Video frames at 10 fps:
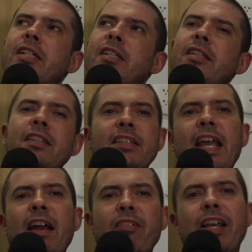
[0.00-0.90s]
since
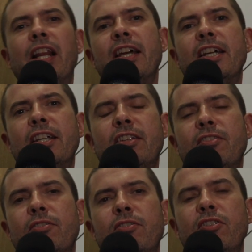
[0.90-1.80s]
Gary Glitter
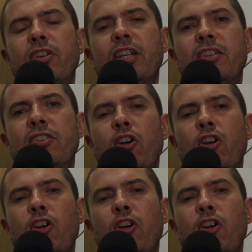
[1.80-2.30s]
took his